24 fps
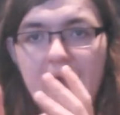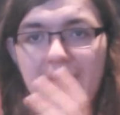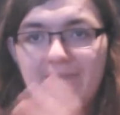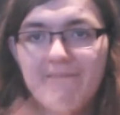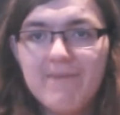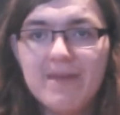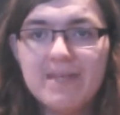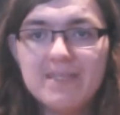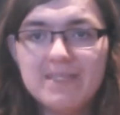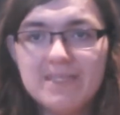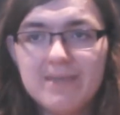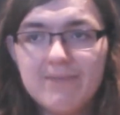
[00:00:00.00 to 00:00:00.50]
I've
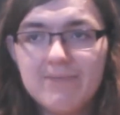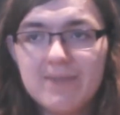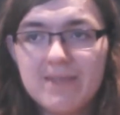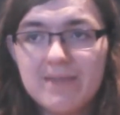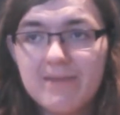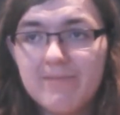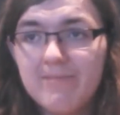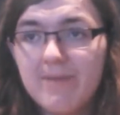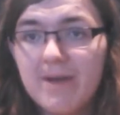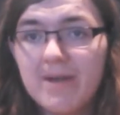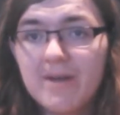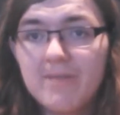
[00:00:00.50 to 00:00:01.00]
made something
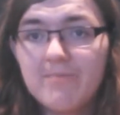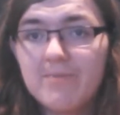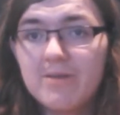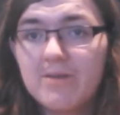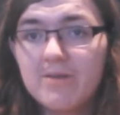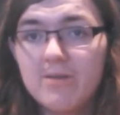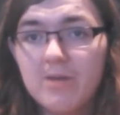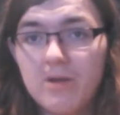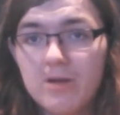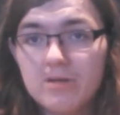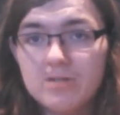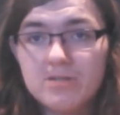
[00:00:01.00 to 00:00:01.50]
that might
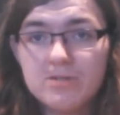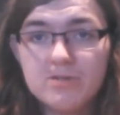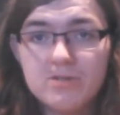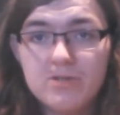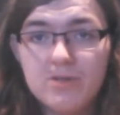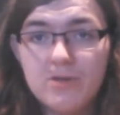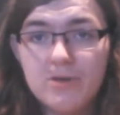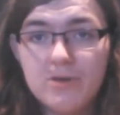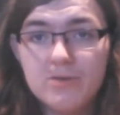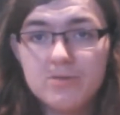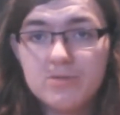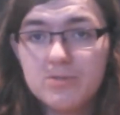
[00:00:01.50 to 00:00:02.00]
appeal also
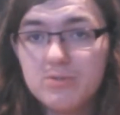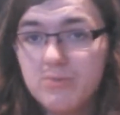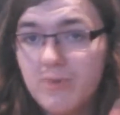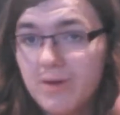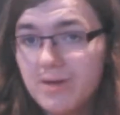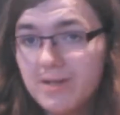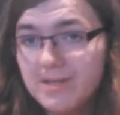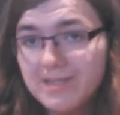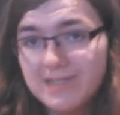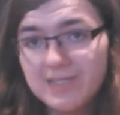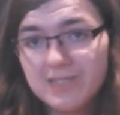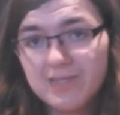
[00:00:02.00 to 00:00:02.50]
to those who
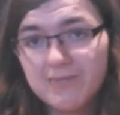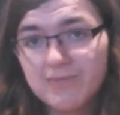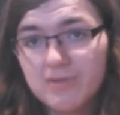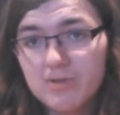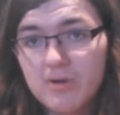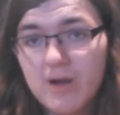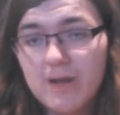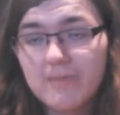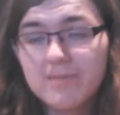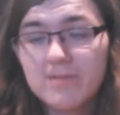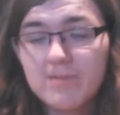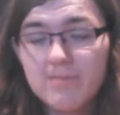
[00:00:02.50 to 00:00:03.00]
want to
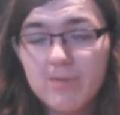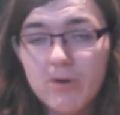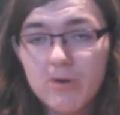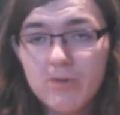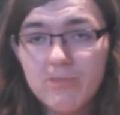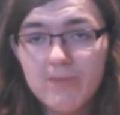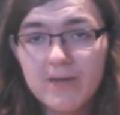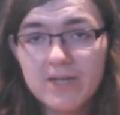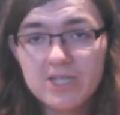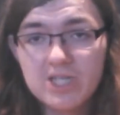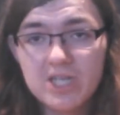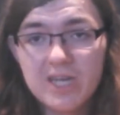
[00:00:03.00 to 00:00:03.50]
subscribe to
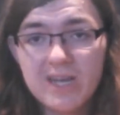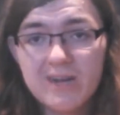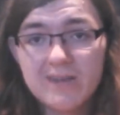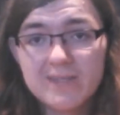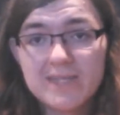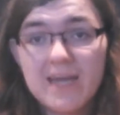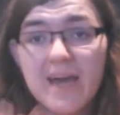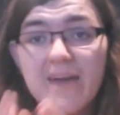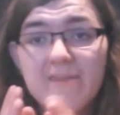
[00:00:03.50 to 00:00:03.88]
both my channels.